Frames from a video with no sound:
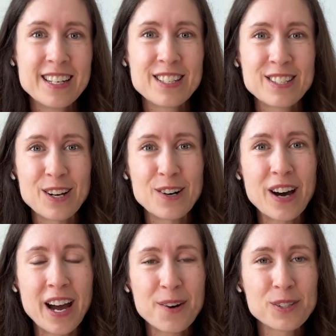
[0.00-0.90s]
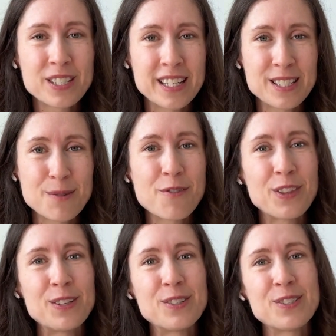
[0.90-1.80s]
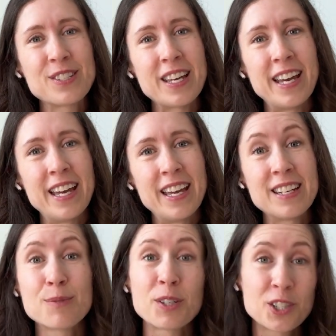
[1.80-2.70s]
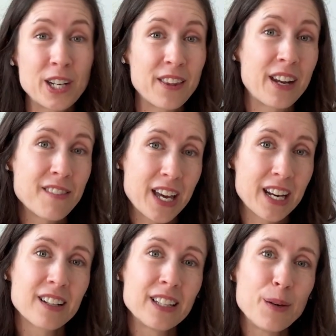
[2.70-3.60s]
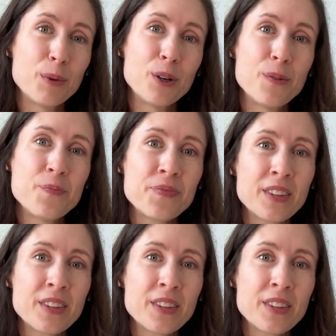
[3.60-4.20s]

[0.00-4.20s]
So I will take some of those, and especially now that I've added a label,